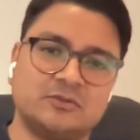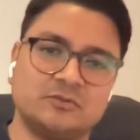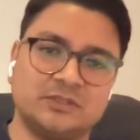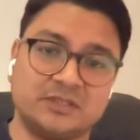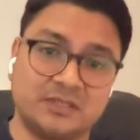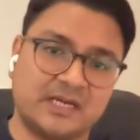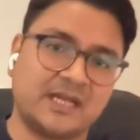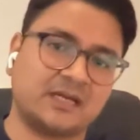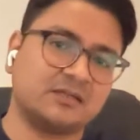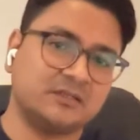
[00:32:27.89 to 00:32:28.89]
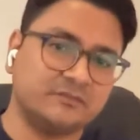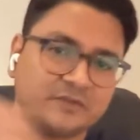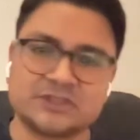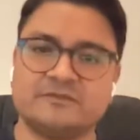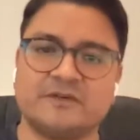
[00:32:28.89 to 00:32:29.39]
to the direct
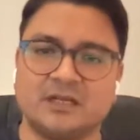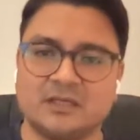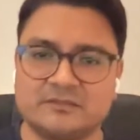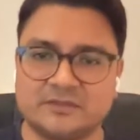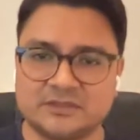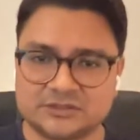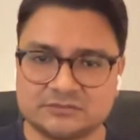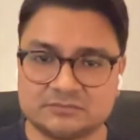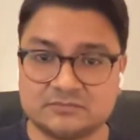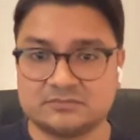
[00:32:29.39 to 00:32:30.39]
conversion funnel conversion